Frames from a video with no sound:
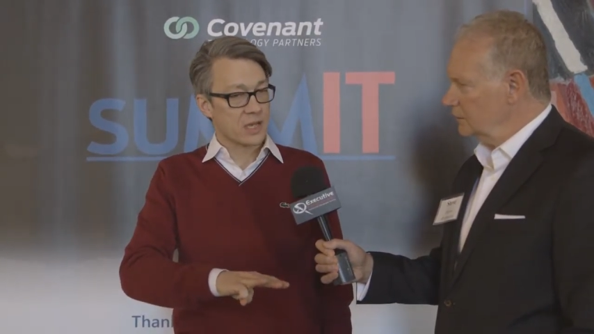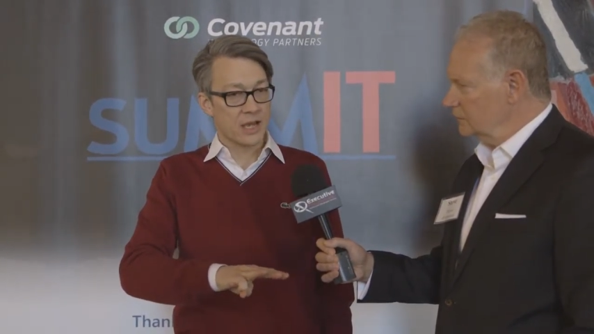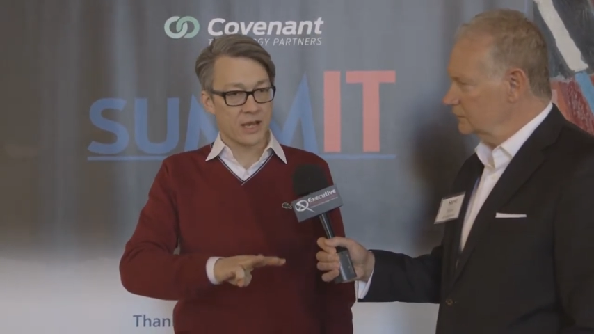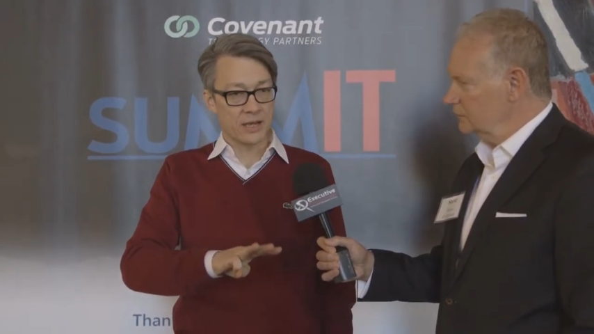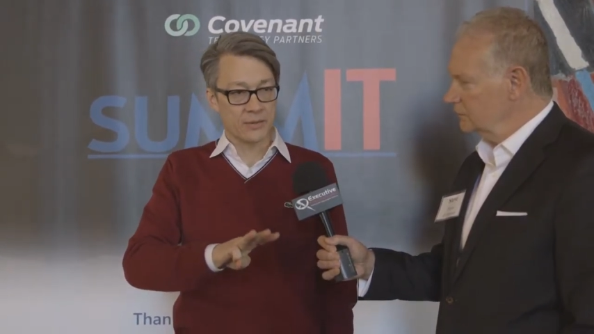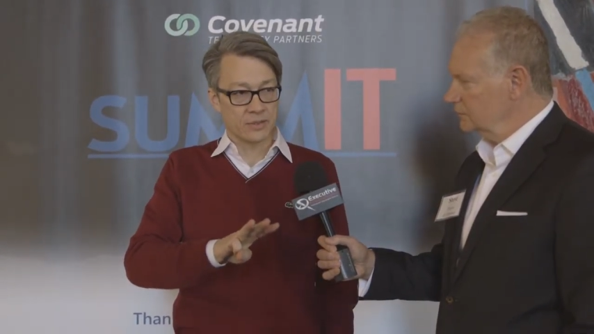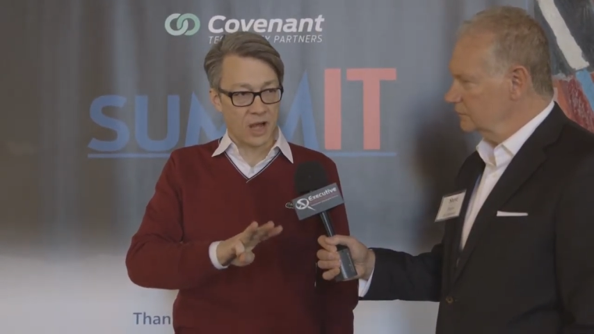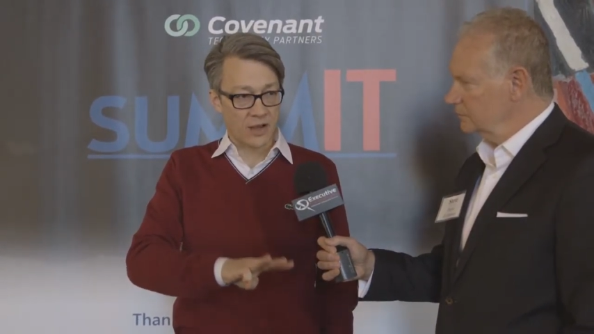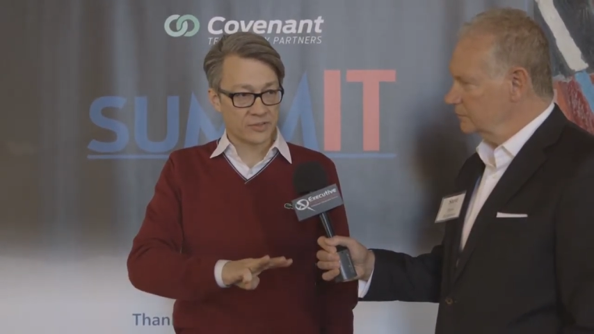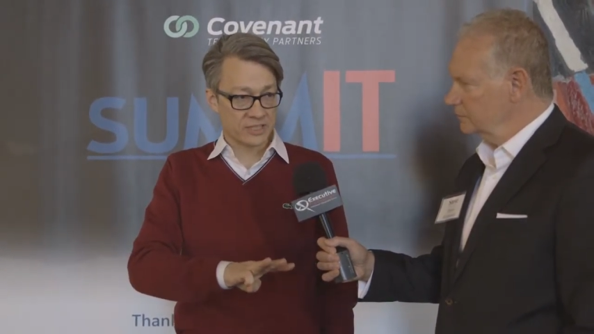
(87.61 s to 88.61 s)
Speaker 1: Uh,
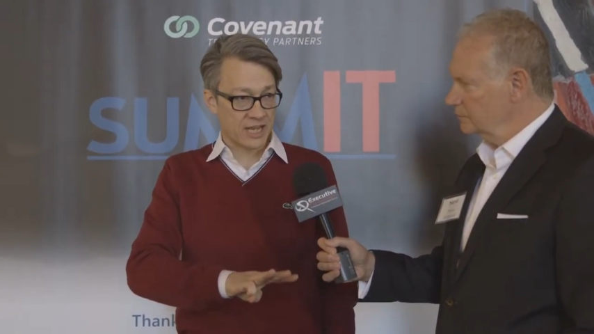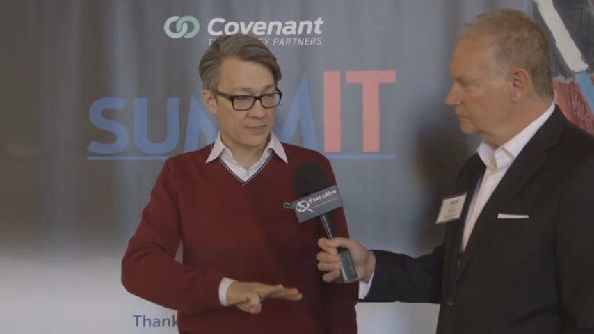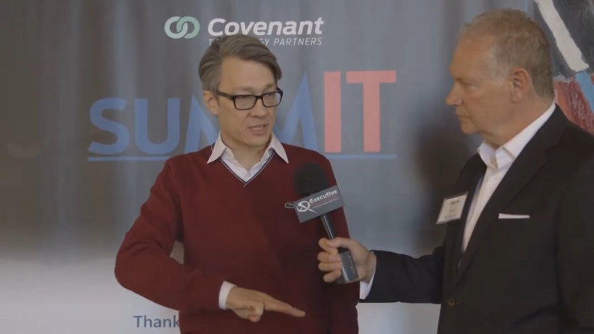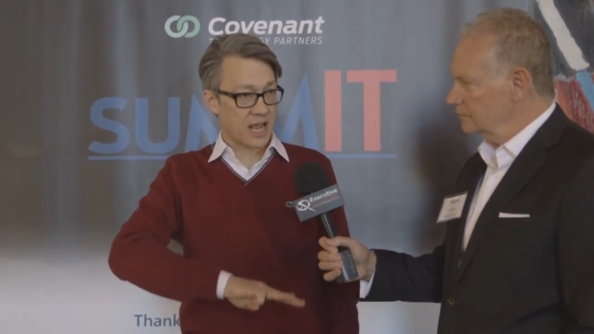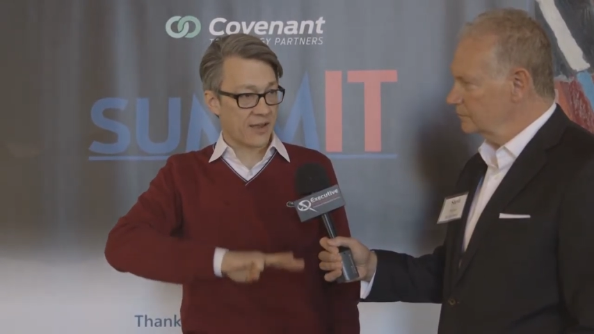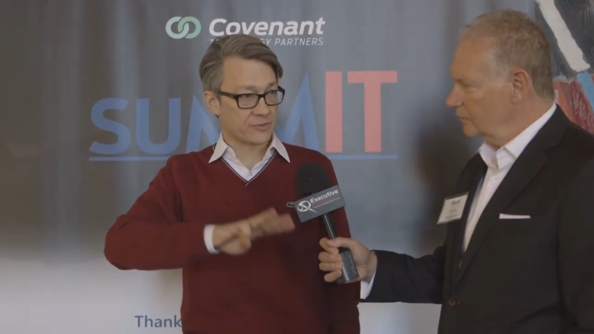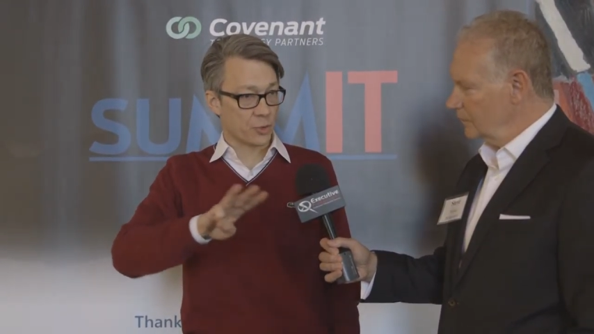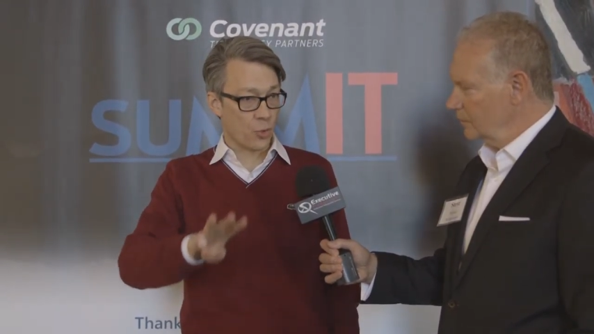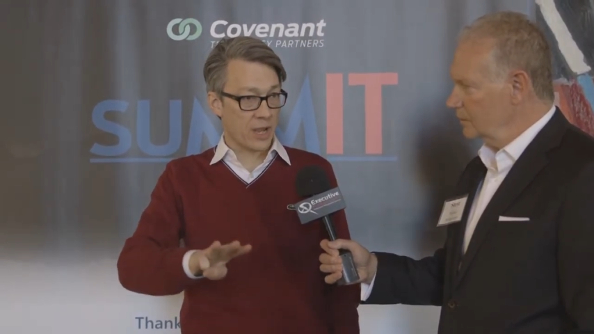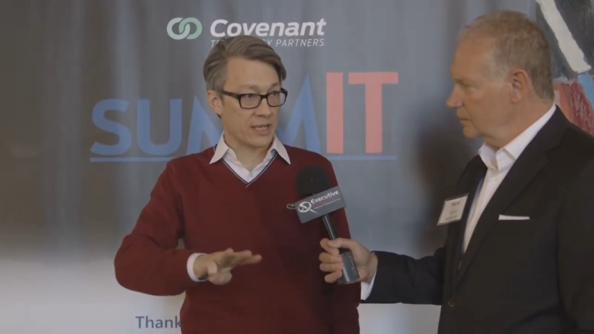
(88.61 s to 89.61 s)
oftentimes they have
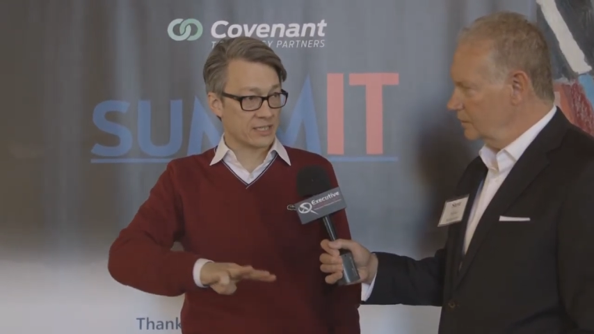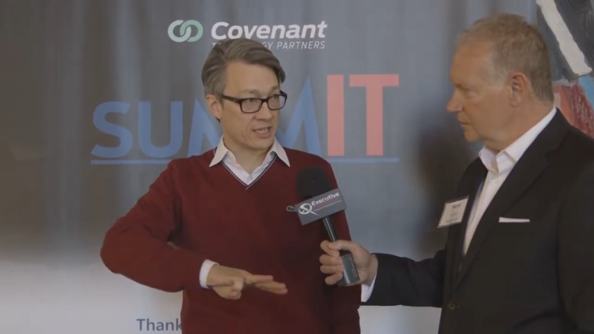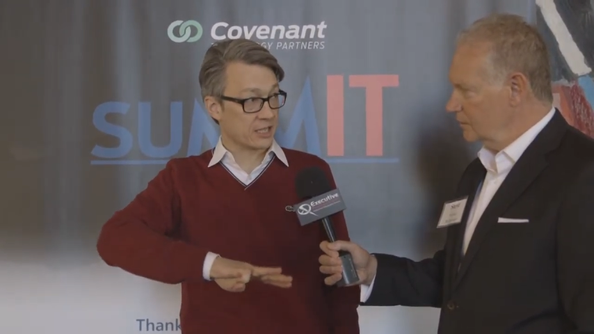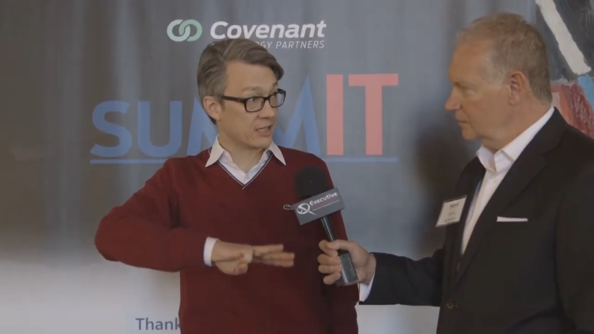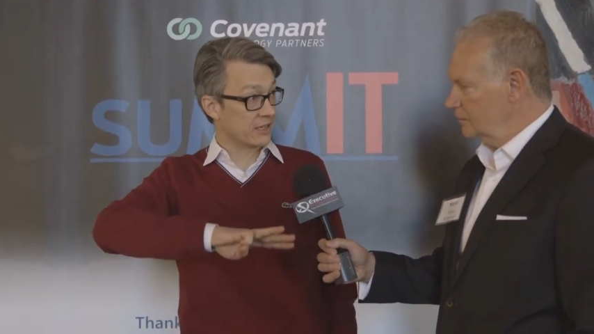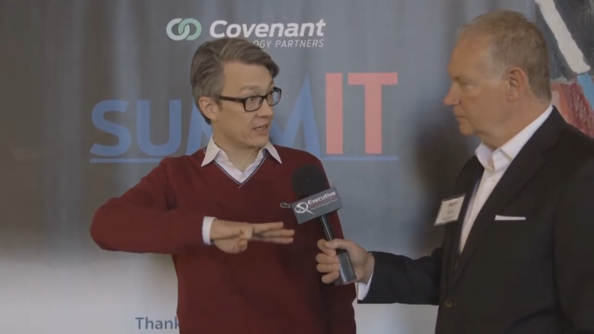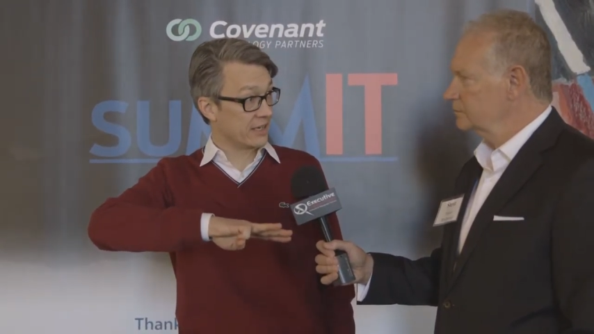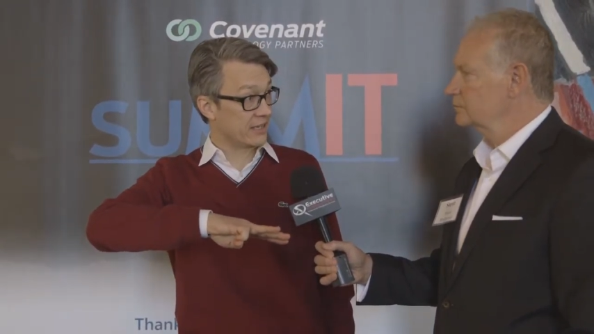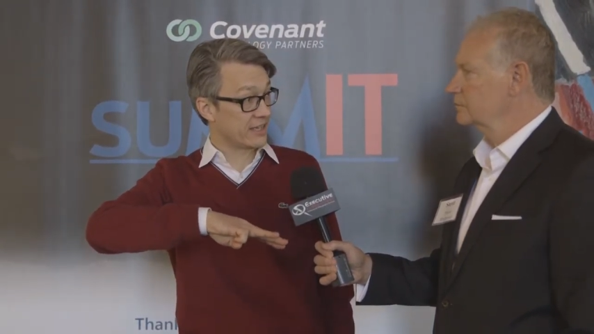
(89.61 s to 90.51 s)
to wait until uh, uh,